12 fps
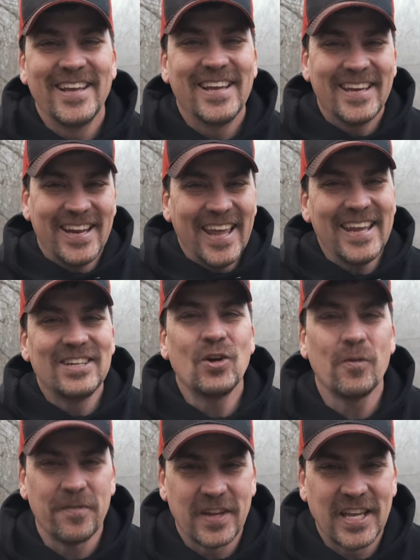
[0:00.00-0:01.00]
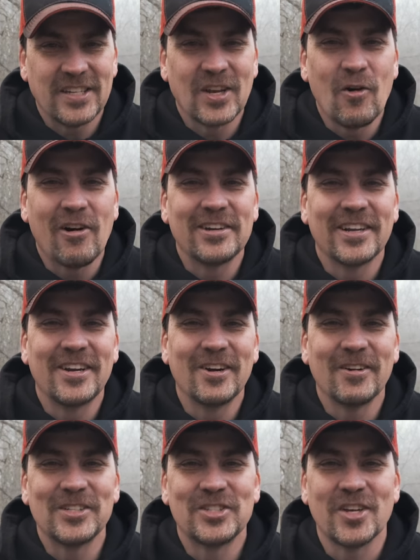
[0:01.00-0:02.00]
And hey, don't forget to go out and
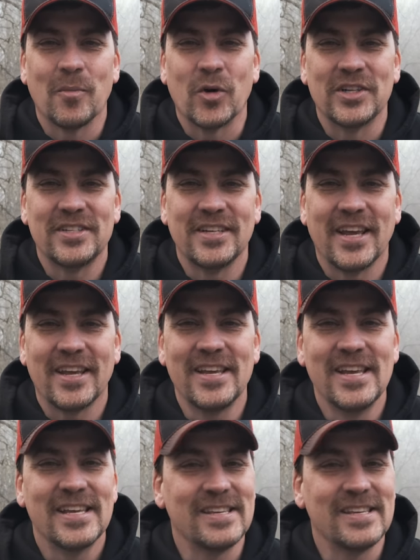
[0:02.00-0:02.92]
encourage someone today.